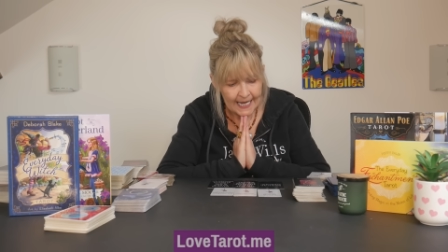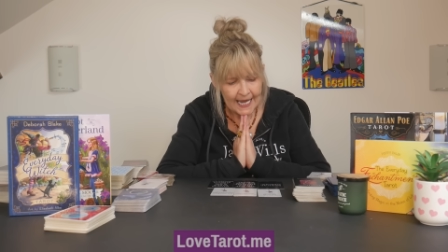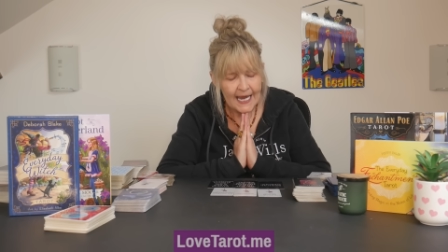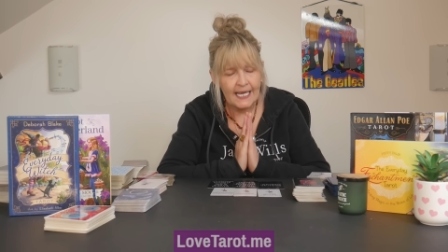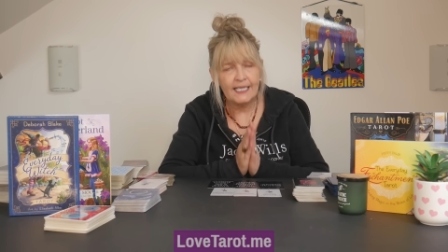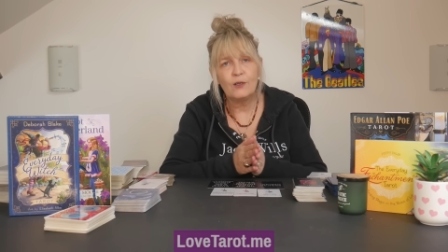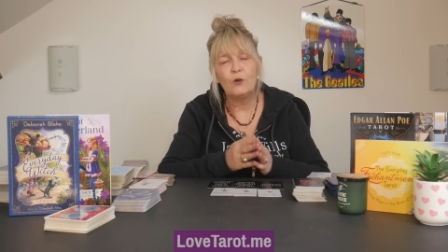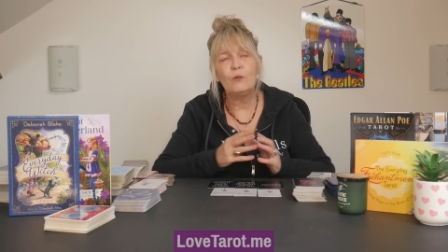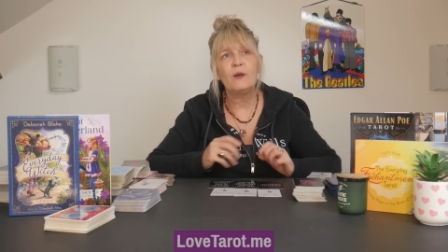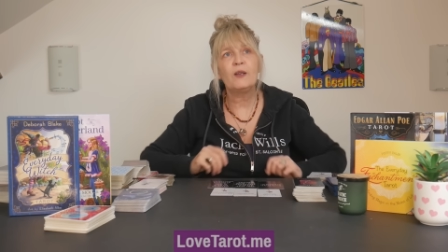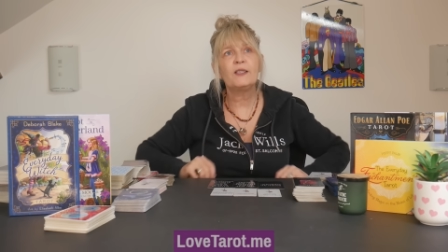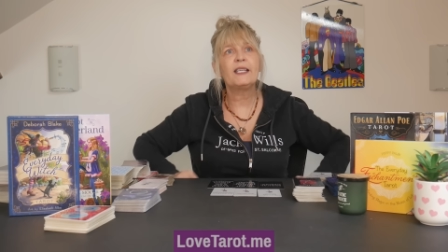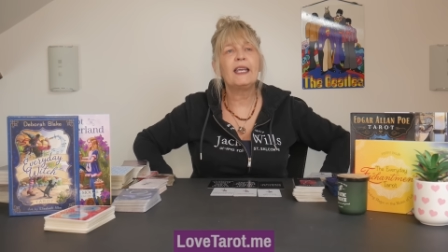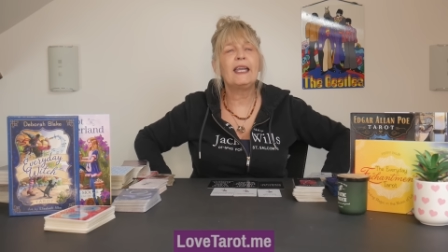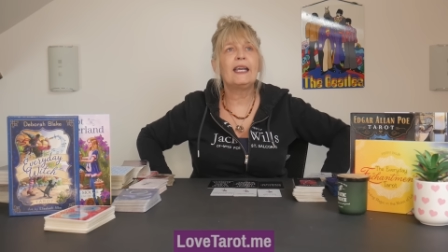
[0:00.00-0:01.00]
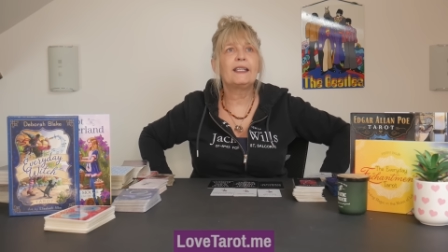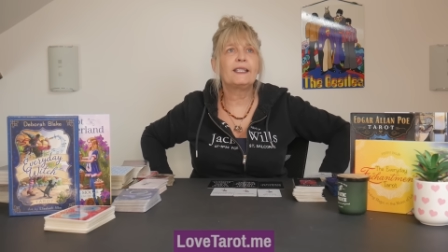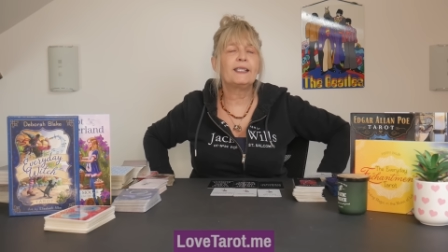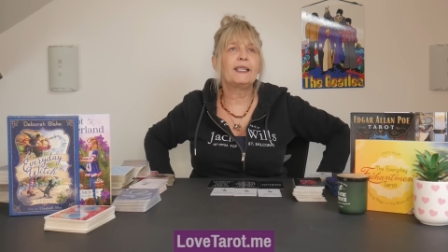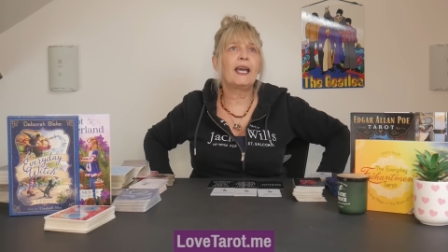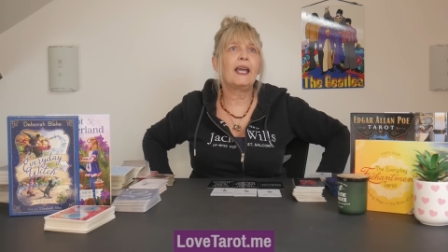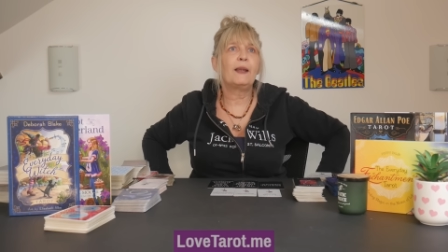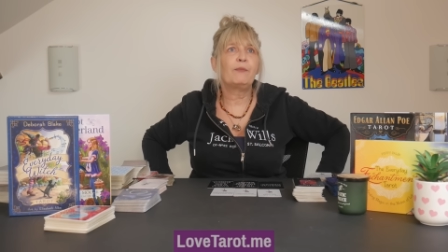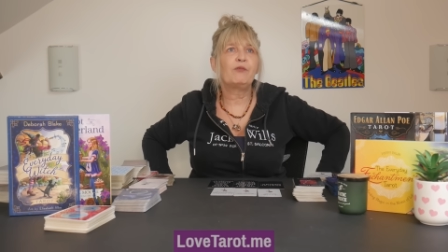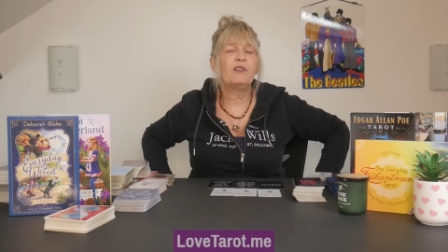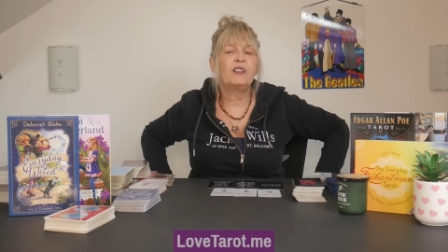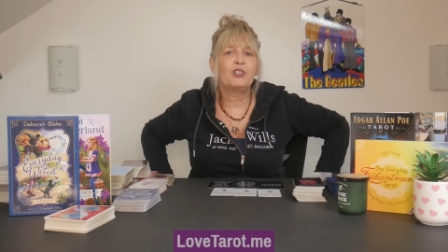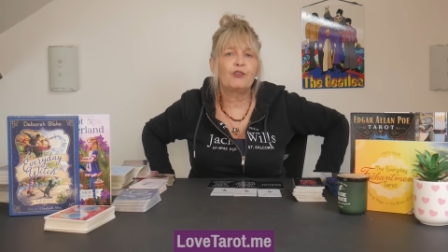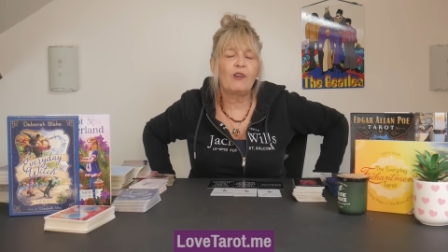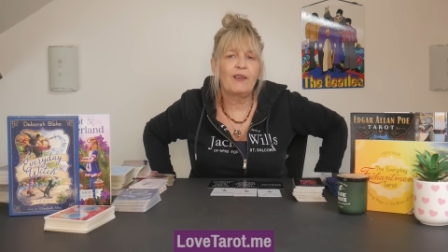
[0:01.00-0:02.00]
It's almost here today, pretty
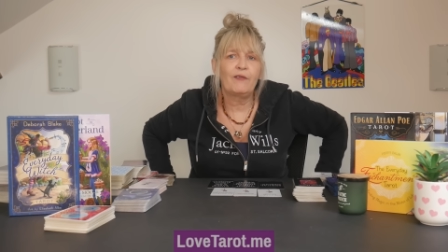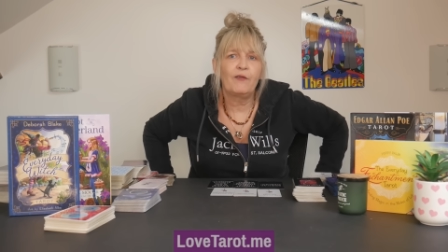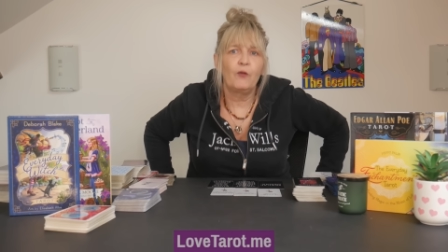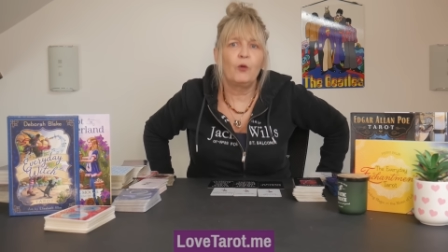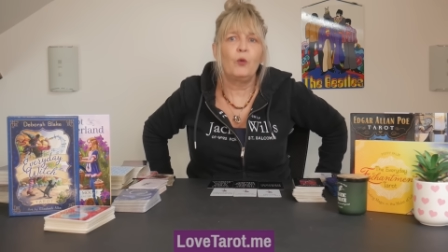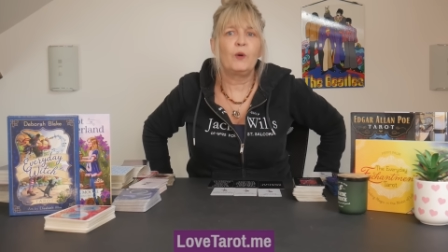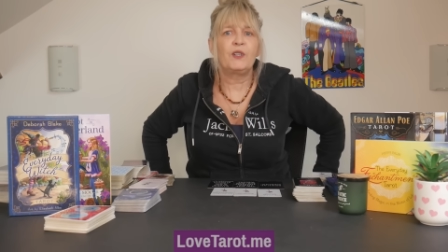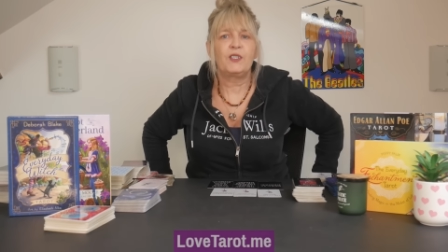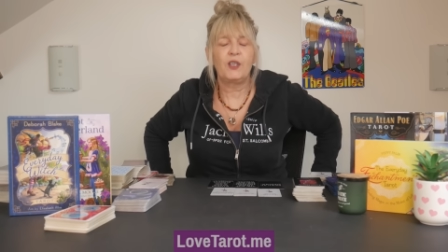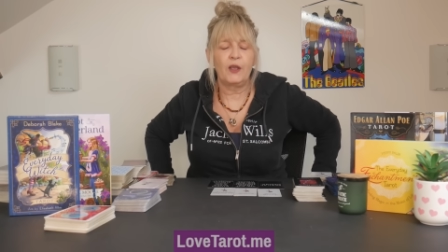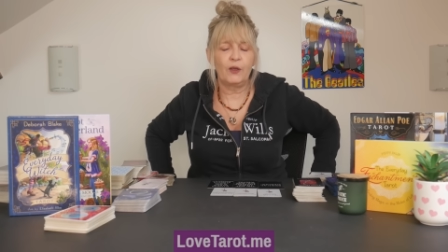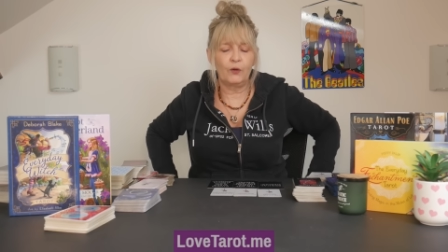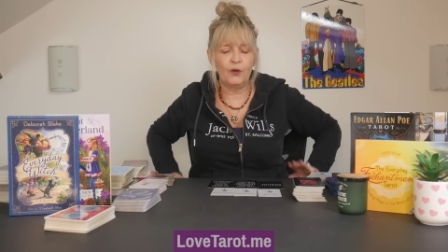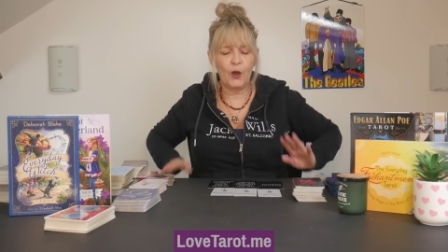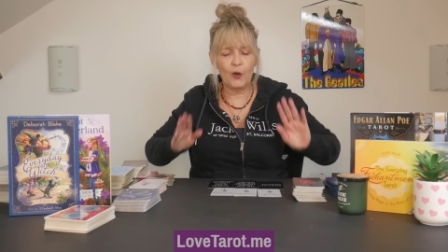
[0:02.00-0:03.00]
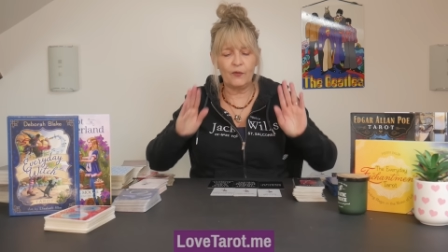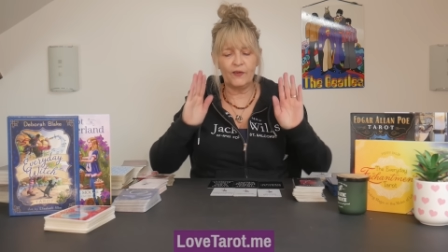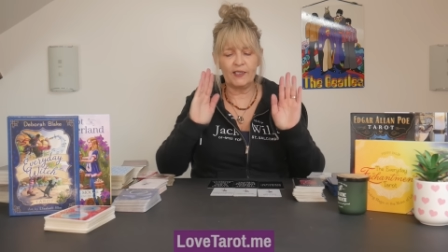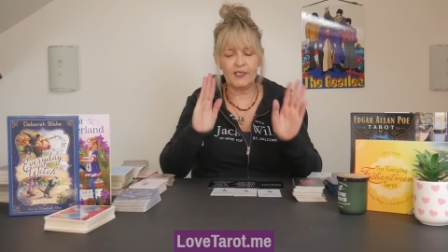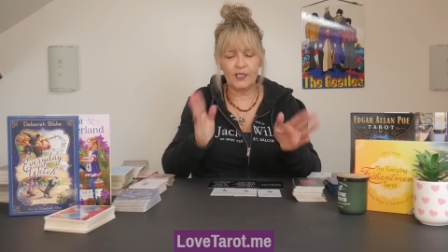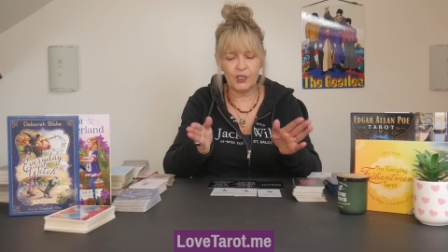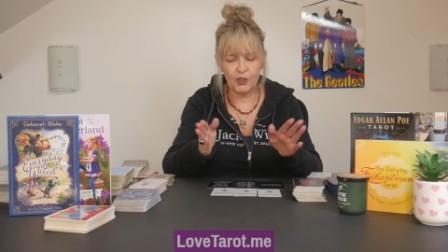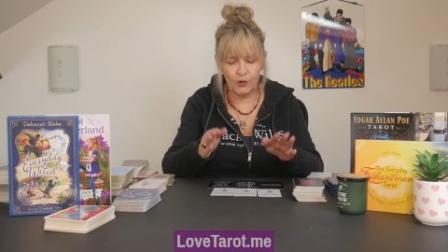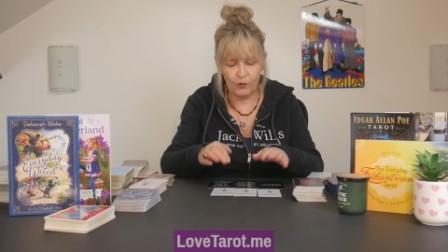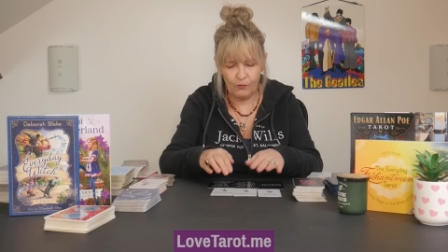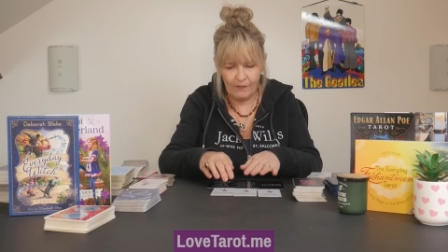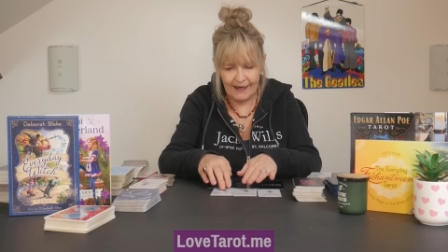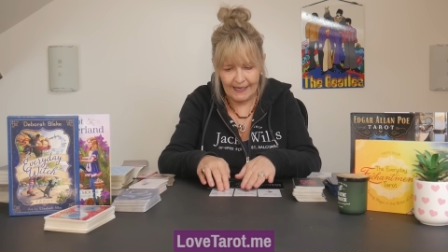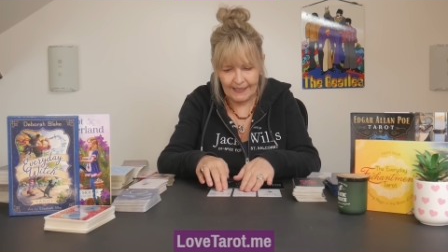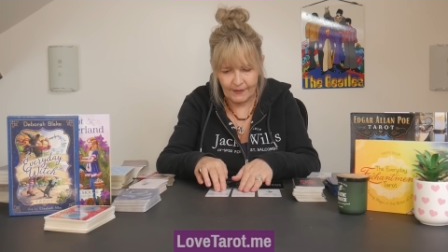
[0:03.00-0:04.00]
straightforward. So you'll know if this is your
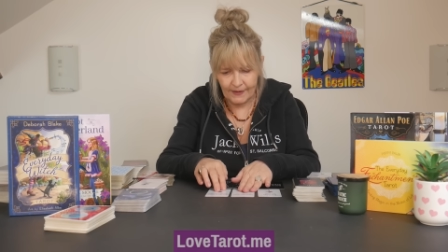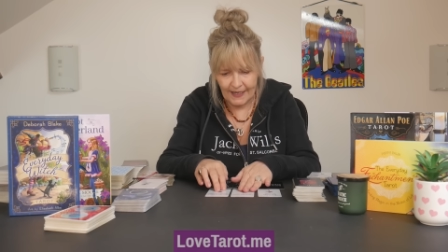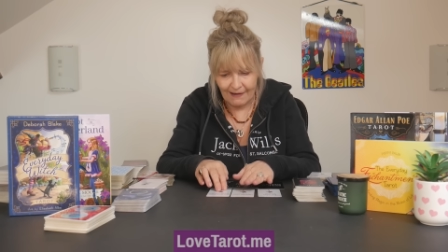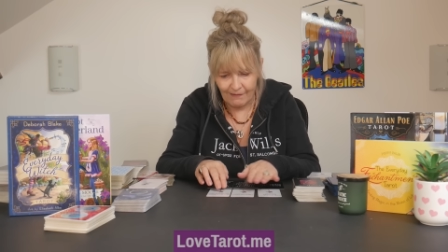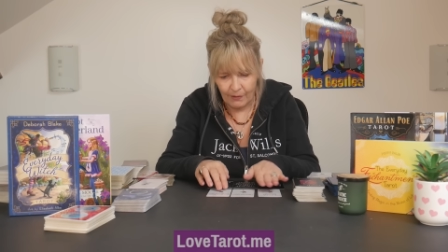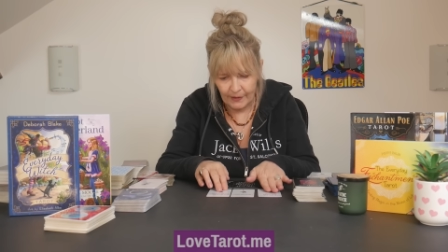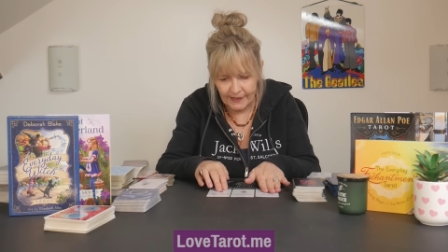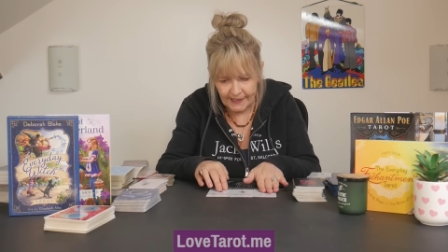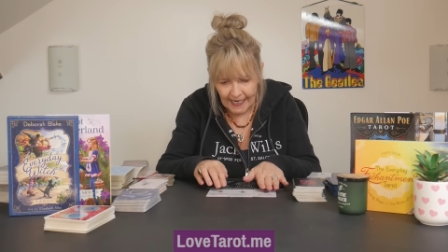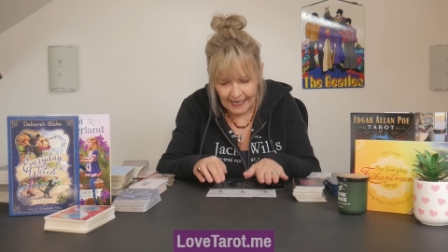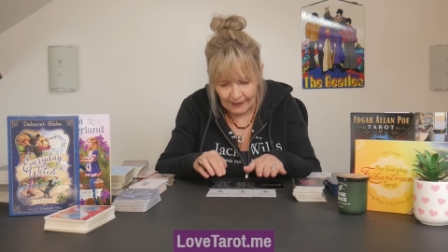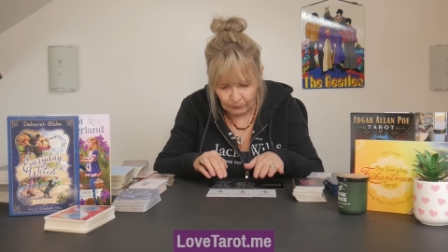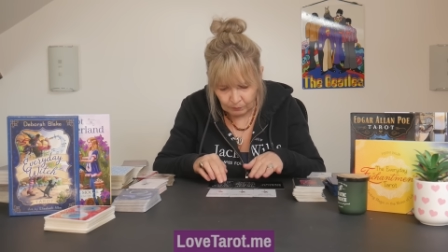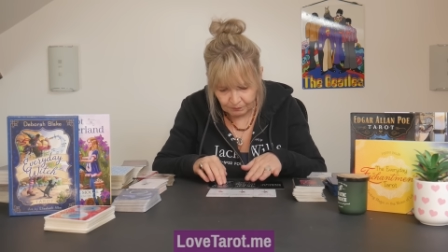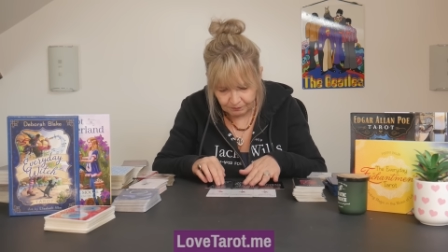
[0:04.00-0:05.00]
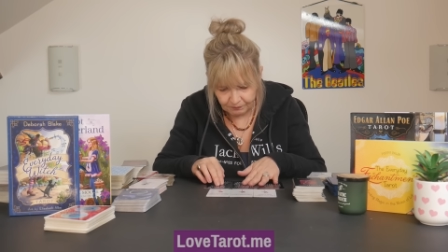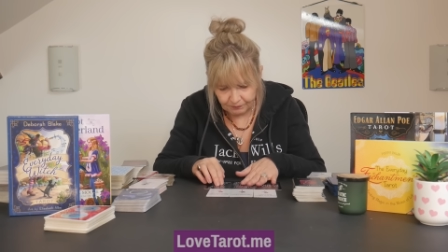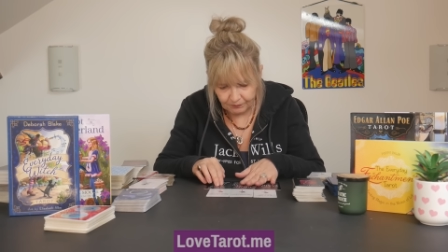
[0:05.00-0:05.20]
read, narrow it down.